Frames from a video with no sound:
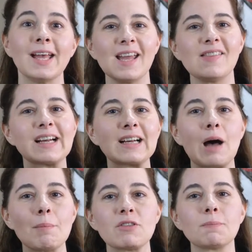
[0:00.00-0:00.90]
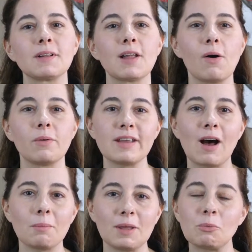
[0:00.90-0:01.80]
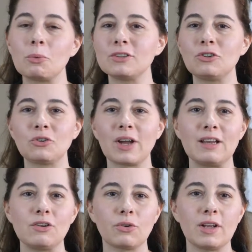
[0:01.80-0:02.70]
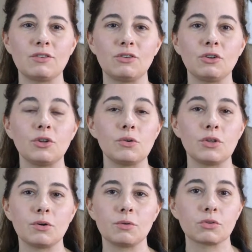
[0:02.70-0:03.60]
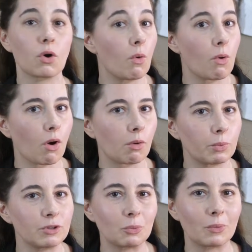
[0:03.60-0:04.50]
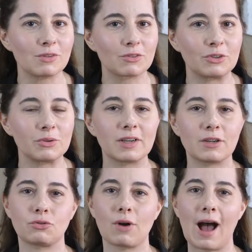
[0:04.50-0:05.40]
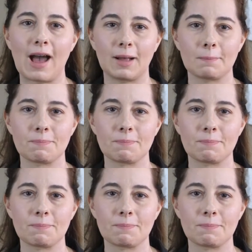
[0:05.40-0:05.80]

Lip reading: In the comments below, tell me which training treats do you use or which ones are you going to try?